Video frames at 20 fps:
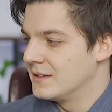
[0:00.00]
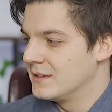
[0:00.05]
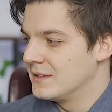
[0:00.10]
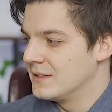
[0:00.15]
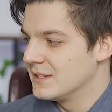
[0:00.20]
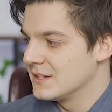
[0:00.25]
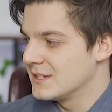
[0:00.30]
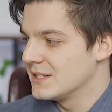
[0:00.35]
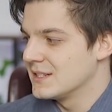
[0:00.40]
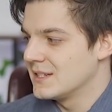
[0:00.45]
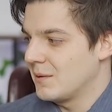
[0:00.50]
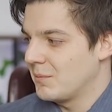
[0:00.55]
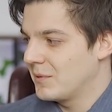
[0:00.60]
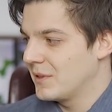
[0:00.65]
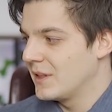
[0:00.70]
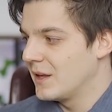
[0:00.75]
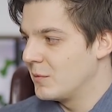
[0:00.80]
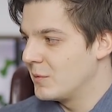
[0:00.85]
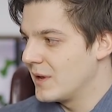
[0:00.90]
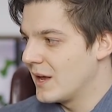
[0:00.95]
this is something
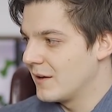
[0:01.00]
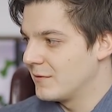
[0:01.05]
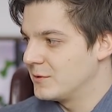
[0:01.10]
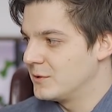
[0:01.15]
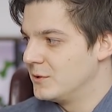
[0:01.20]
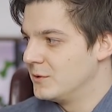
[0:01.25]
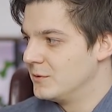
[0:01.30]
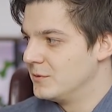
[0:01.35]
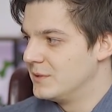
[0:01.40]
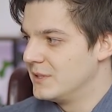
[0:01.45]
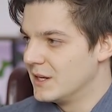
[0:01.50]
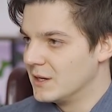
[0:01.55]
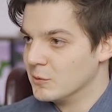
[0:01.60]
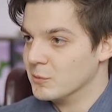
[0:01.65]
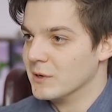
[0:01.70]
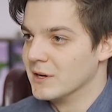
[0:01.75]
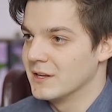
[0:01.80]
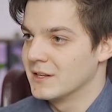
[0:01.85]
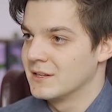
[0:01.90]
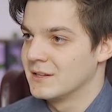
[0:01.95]
that we have to deal
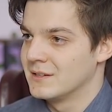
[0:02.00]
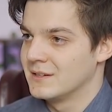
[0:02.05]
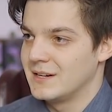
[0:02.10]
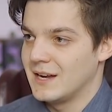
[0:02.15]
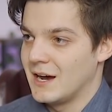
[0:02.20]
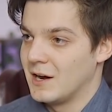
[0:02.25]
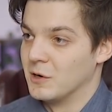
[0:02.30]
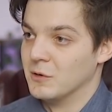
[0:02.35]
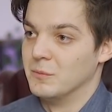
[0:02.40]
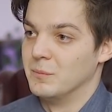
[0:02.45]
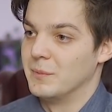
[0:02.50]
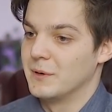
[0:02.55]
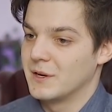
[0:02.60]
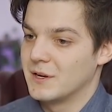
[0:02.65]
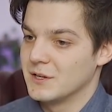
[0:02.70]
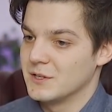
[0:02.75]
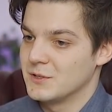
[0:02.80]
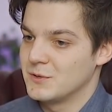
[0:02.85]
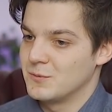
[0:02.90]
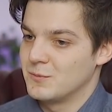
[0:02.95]
with now,
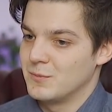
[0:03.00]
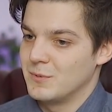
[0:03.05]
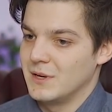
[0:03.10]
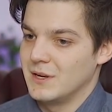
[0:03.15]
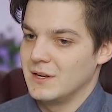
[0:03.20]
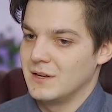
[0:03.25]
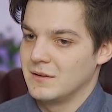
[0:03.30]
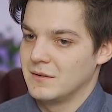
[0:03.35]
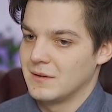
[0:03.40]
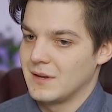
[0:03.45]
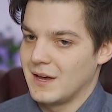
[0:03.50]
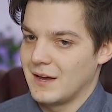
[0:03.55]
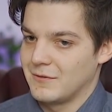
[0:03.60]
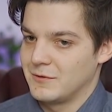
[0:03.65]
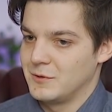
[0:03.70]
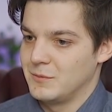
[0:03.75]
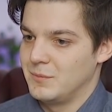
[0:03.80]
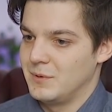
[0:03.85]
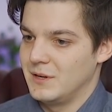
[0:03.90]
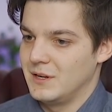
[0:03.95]
because we have
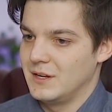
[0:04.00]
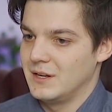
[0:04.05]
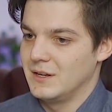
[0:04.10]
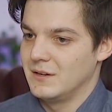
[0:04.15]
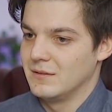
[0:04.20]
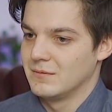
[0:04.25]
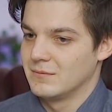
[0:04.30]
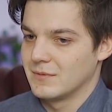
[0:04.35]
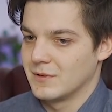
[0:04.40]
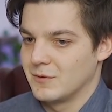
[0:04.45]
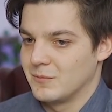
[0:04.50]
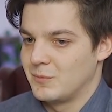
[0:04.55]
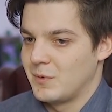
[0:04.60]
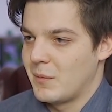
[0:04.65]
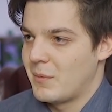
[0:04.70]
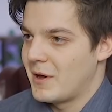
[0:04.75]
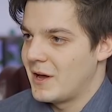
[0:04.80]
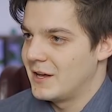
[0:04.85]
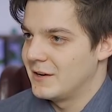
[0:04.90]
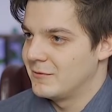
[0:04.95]
to be
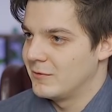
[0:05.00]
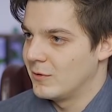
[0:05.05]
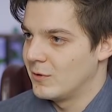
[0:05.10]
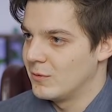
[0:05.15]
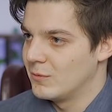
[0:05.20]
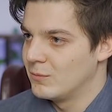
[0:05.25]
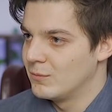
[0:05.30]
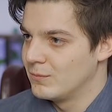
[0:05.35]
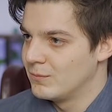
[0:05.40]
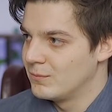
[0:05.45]
prepared for